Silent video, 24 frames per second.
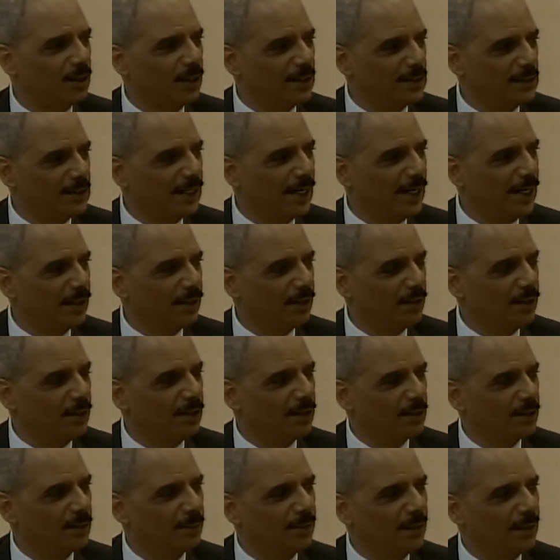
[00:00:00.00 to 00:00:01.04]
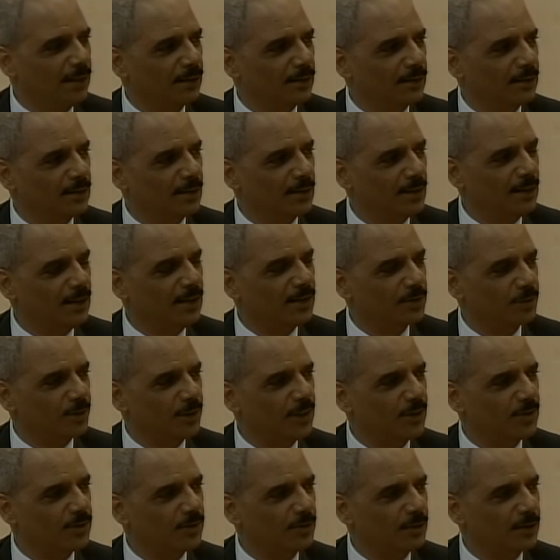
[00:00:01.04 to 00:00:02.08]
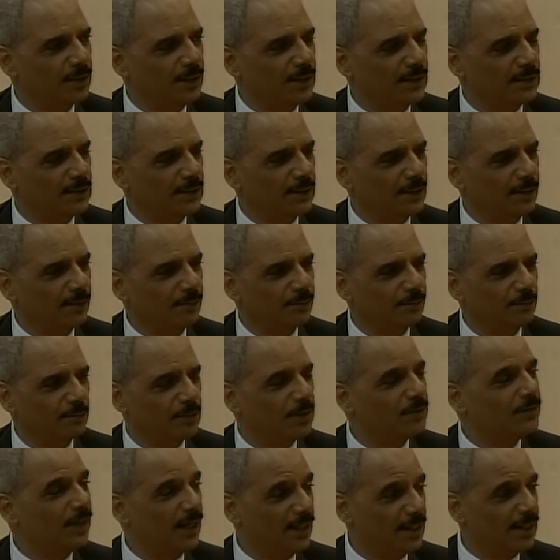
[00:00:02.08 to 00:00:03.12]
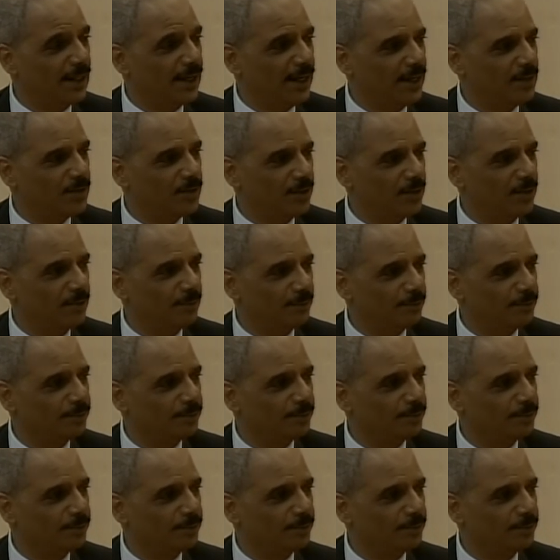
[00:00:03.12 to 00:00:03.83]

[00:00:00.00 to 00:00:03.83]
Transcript: a dialogue about things racial that we've not engaged in.